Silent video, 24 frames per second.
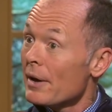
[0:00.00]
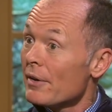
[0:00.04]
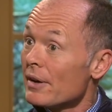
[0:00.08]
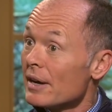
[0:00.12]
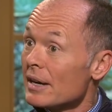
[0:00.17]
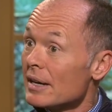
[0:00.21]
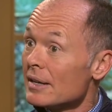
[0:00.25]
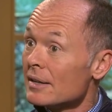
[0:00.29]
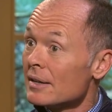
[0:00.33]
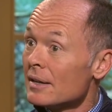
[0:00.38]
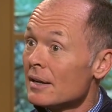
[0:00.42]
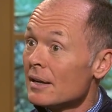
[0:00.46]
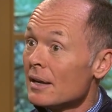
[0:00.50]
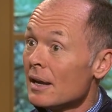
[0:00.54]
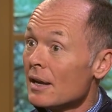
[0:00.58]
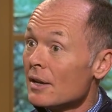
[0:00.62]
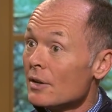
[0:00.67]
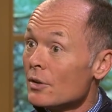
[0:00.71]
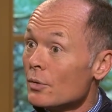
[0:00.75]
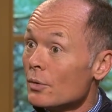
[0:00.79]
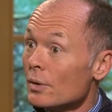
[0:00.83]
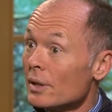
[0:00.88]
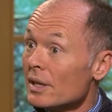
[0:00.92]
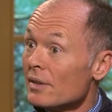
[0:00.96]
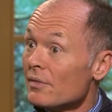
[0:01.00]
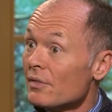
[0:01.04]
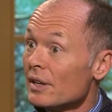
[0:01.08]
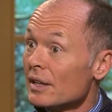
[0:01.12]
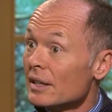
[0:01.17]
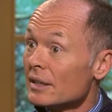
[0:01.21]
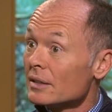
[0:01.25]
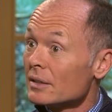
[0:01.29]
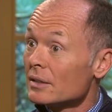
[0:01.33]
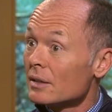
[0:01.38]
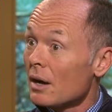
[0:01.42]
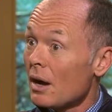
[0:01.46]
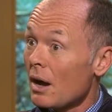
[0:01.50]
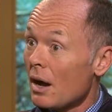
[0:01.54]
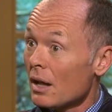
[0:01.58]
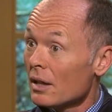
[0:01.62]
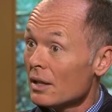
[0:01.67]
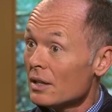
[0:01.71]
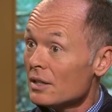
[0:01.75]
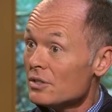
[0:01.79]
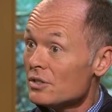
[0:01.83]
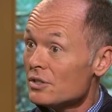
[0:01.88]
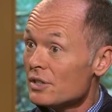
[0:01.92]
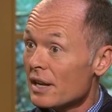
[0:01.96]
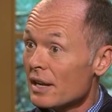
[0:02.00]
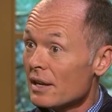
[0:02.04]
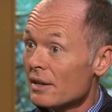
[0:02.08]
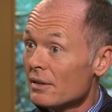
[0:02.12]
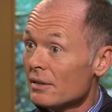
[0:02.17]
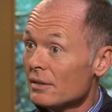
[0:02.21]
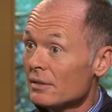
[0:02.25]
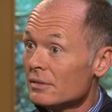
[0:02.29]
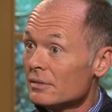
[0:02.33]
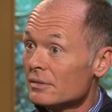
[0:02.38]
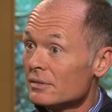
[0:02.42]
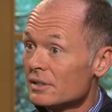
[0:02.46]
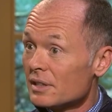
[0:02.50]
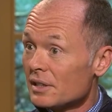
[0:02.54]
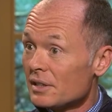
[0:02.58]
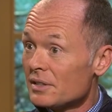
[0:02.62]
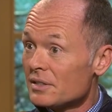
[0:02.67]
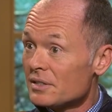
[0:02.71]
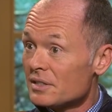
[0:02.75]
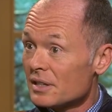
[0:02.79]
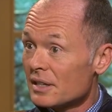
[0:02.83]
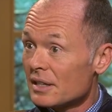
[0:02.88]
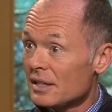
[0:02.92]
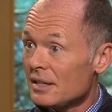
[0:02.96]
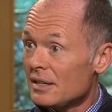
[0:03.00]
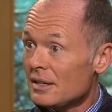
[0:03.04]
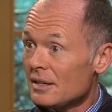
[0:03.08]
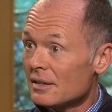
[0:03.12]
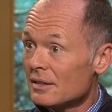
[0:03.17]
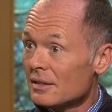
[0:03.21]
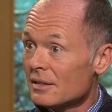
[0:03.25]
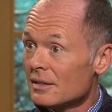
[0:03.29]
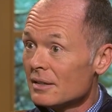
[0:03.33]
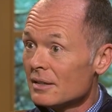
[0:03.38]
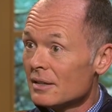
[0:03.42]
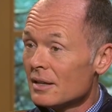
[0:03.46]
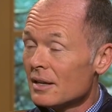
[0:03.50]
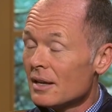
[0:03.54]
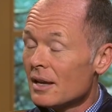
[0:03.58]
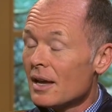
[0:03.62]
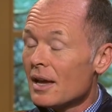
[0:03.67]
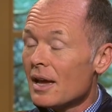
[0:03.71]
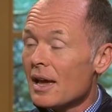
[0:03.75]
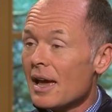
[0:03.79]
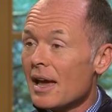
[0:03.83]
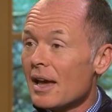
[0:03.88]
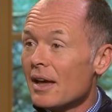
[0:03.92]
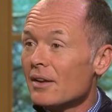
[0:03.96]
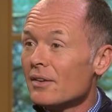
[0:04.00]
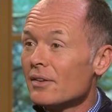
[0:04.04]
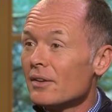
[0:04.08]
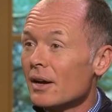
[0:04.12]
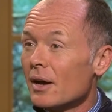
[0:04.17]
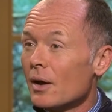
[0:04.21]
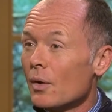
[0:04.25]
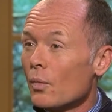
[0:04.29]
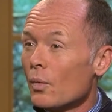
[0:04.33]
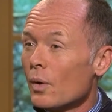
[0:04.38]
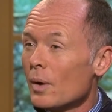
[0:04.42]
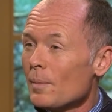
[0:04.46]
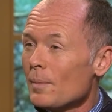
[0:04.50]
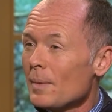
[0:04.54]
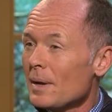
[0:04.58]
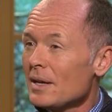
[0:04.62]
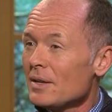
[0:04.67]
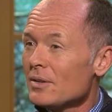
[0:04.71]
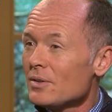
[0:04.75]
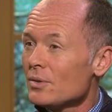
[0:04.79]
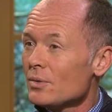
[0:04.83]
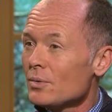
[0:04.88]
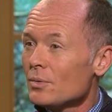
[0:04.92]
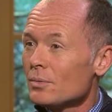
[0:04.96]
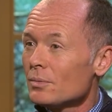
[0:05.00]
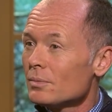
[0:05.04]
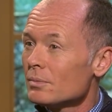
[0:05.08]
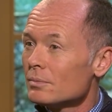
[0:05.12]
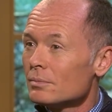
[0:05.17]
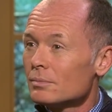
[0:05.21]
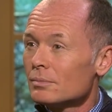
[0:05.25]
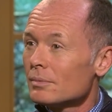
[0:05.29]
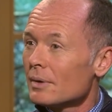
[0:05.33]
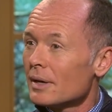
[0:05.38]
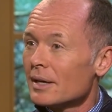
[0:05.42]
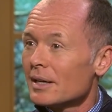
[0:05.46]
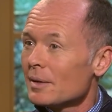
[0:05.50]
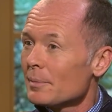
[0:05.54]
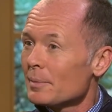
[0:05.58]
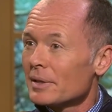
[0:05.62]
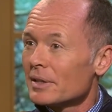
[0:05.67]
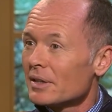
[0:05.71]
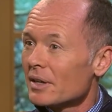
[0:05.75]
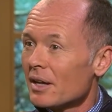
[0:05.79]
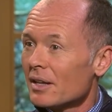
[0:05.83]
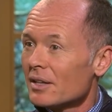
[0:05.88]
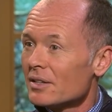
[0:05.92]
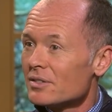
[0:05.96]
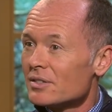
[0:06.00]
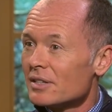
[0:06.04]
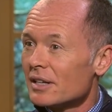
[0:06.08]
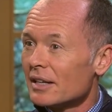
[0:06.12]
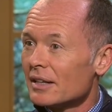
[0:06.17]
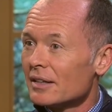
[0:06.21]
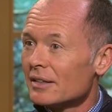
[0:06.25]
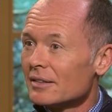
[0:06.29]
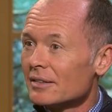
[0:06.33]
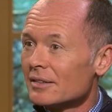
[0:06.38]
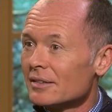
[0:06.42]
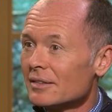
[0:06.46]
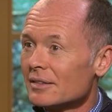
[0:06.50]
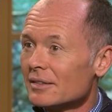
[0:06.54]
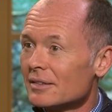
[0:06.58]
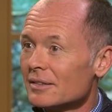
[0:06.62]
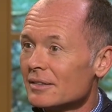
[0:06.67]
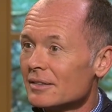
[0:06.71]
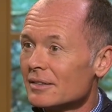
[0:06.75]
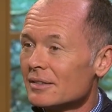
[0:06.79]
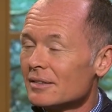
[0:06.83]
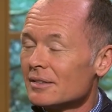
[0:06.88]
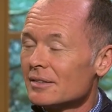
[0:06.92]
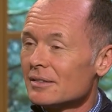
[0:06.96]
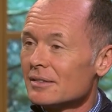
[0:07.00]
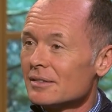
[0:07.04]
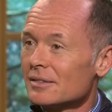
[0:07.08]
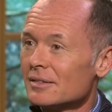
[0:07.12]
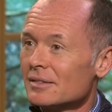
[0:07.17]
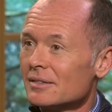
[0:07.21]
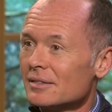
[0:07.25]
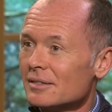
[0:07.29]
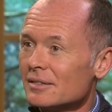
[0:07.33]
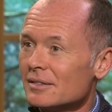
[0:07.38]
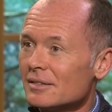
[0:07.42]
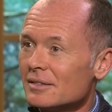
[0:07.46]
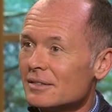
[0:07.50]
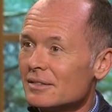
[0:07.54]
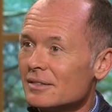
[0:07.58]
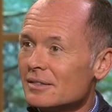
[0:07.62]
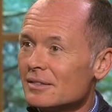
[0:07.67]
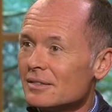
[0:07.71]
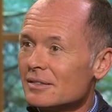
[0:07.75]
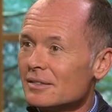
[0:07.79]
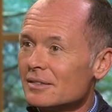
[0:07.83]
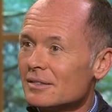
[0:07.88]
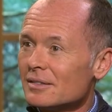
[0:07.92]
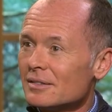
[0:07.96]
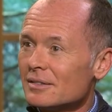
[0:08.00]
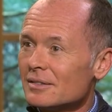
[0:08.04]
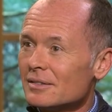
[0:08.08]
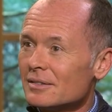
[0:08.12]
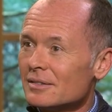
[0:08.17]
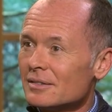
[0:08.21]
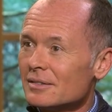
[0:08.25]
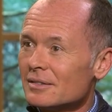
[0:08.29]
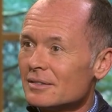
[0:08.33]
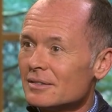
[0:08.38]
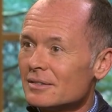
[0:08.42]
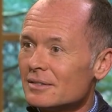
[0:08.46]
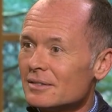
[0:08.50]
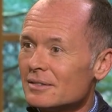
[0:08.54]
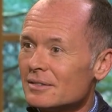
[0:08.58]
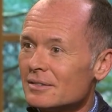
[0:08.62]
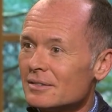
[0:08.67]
married, you live in Collegedale, Tennessee? Yes. And uh, what made you wind up in Collegedale? Well, um, I was